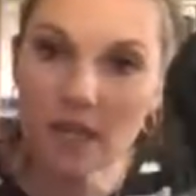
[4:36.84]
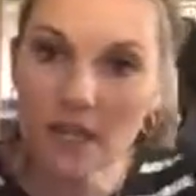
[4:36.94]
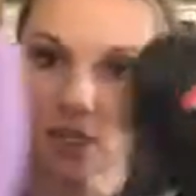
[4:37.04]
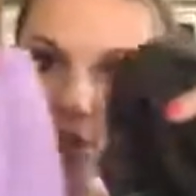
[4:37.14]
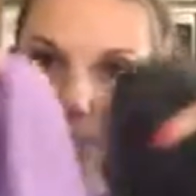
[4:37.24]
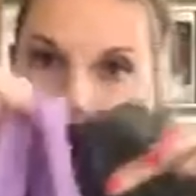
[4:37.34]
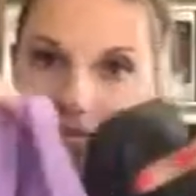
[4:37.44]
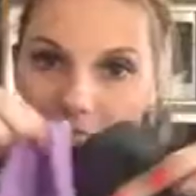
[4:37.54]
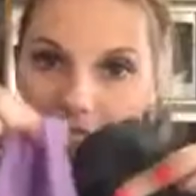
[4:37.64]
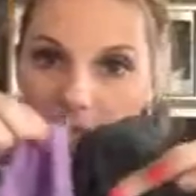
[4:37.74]
things you
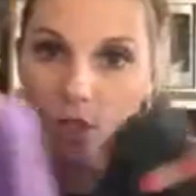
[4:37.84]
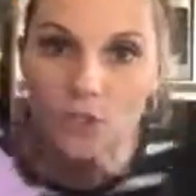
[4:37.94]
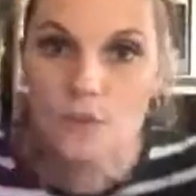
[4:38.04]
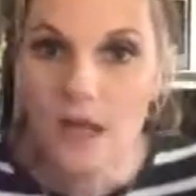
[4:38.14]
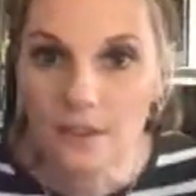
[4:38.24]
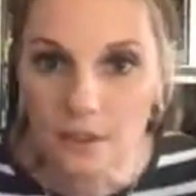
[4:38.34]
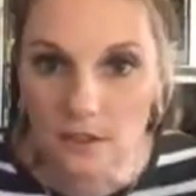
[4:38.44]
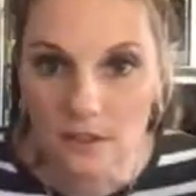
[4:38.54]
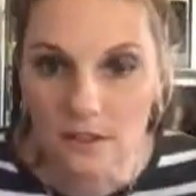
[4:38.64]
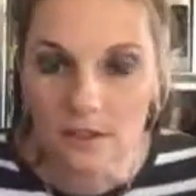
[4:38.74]
need
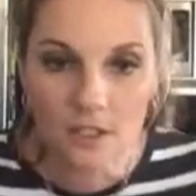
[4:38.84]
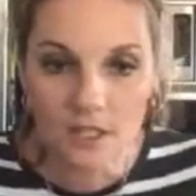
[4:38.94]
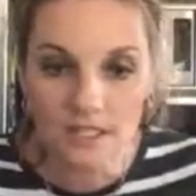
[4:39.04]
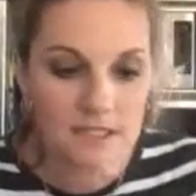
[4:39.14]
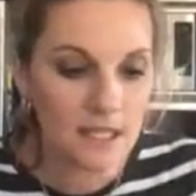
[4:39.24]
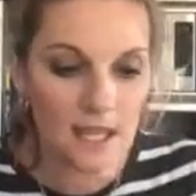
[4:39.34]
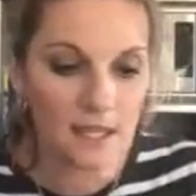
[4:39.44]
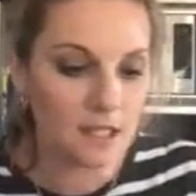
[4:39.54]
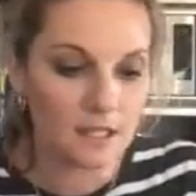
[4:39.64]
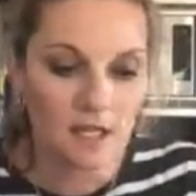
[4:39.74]
together. It's
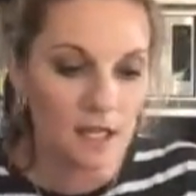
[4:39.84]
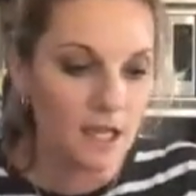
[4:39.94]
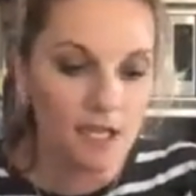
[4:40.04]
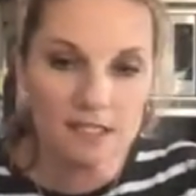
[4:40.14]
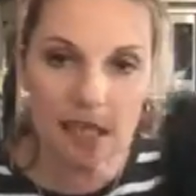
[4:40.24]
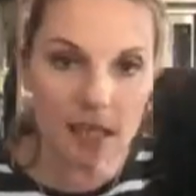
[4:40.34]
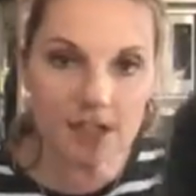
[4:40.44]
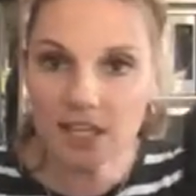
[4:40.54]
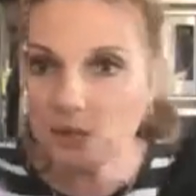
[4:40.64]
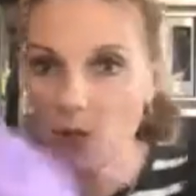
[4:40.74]
like
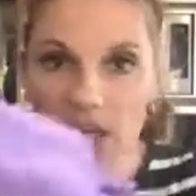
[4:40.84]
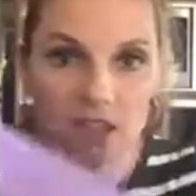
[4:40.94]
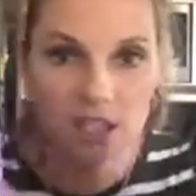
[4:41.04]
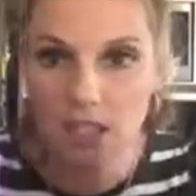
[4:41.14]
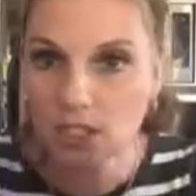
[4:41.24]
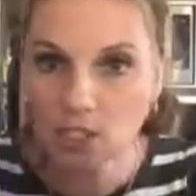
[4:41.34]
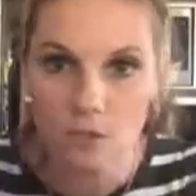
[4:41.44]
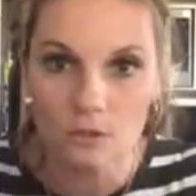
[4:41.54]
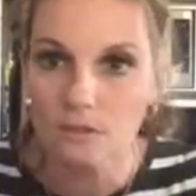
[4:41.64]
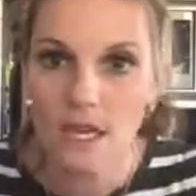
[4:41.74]
thing 1 and thing
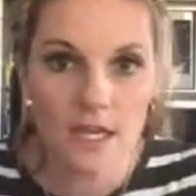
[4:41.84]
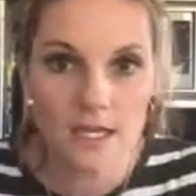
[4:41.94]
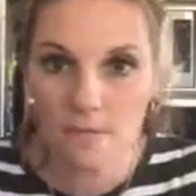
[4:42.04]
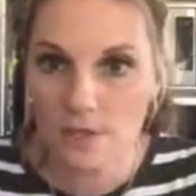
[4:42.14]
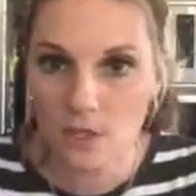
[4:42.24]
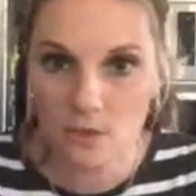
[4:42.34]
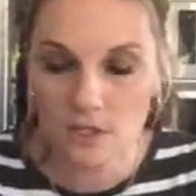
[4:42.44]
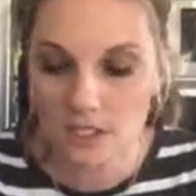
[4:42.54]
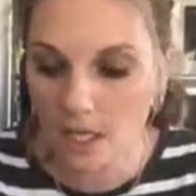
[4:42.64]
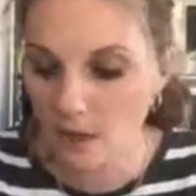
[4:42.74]
2. They need to be
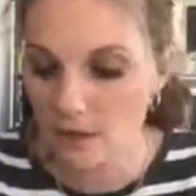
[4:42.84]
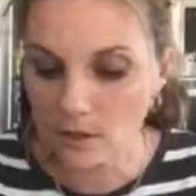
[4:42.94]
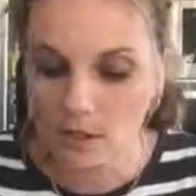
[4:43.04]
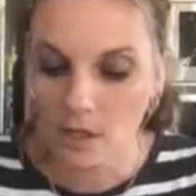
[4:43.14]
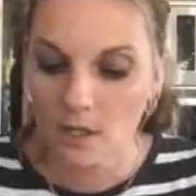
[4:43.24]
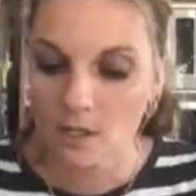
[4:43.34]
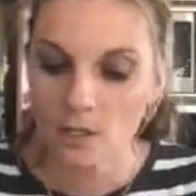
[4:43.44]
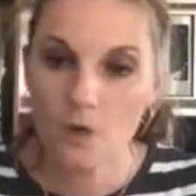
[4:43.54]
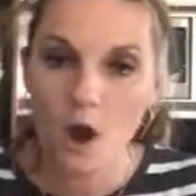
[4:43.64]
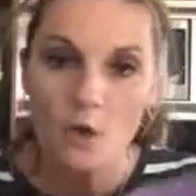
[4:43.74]
used together.
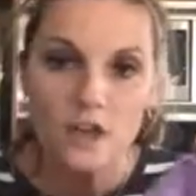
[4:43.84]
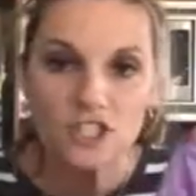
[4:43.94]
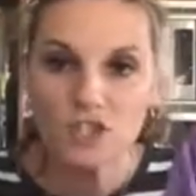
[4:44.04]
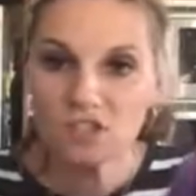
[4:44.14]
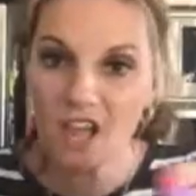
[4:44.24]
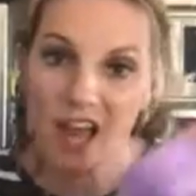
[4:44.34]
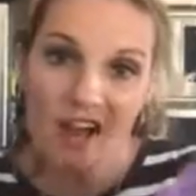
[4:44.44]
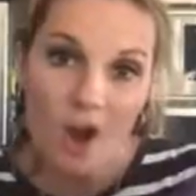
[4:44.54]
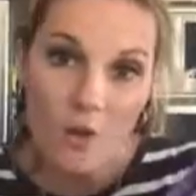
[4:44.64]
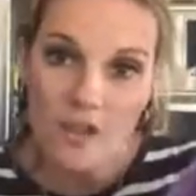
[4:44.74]
I always
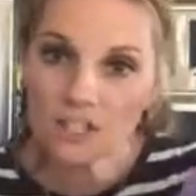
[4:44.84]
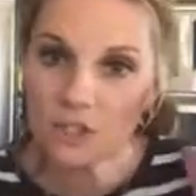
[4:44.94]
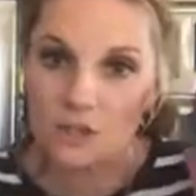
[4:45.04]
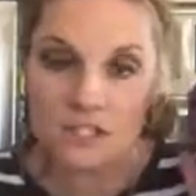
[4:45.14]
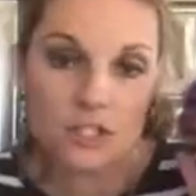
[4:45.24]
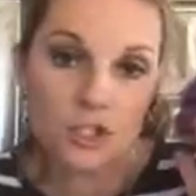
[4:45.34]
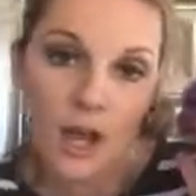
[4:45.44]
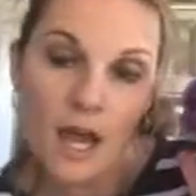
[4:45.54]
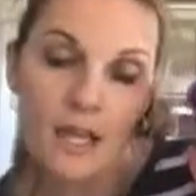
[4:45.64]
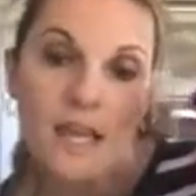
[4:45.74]
use this
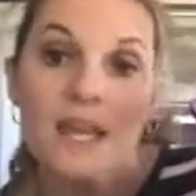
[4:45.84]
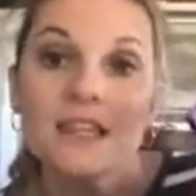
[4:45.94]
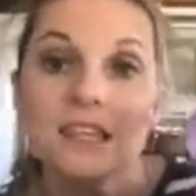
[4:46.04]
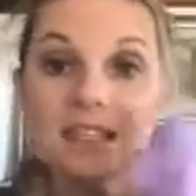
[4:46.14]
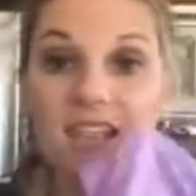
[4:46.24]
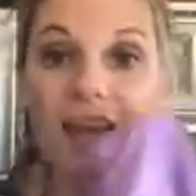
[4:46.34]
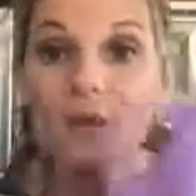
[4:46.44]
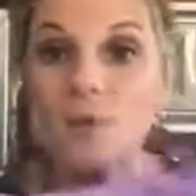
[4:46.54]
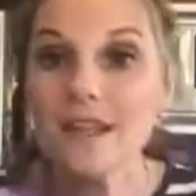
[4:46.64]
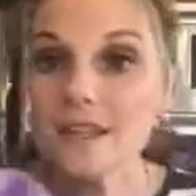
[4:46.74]
dry. This is
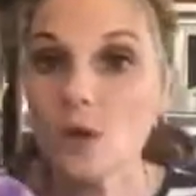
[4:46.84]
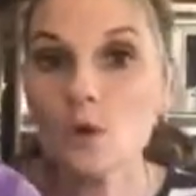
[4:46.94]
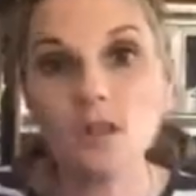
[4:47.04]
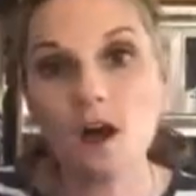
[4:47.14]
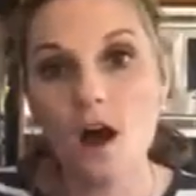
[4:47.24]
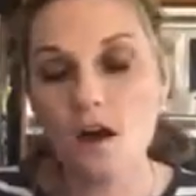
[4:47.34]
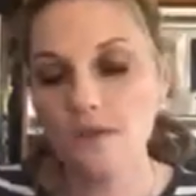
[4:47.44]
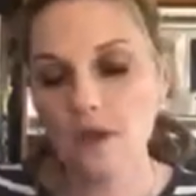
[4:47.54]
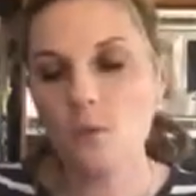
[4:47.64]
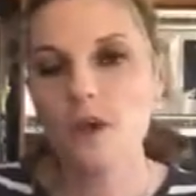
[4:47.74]
a window cloth.
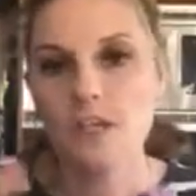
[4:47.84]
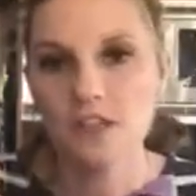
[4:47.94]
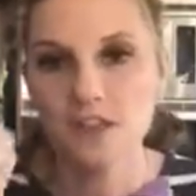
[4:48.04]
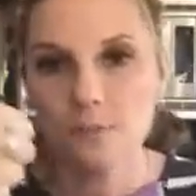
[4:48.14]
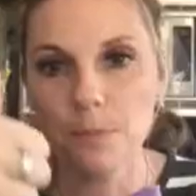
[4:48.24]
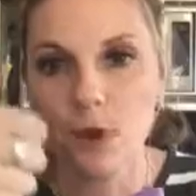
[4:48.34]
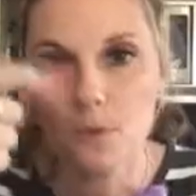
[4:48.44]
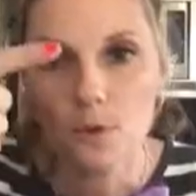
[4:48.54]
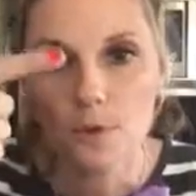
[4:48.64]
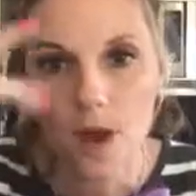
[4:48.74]
I want you to think
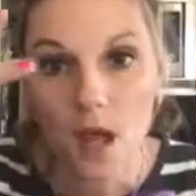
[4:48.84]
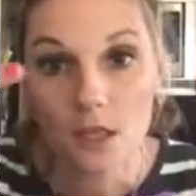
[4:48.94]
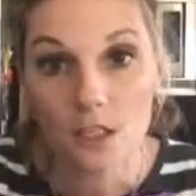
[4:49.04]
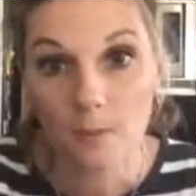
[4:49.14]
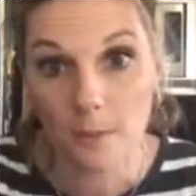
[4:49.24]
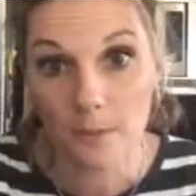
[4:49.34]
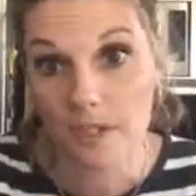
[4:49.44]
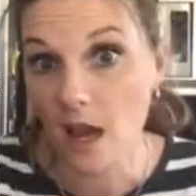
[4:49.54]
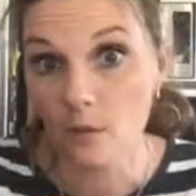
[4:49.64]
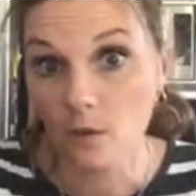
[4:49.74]
purple polished paper
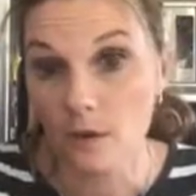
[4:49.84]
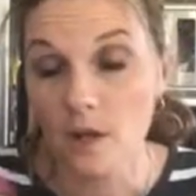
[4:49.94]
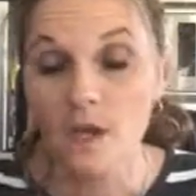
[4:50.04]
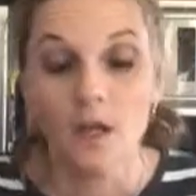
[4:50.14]
towel.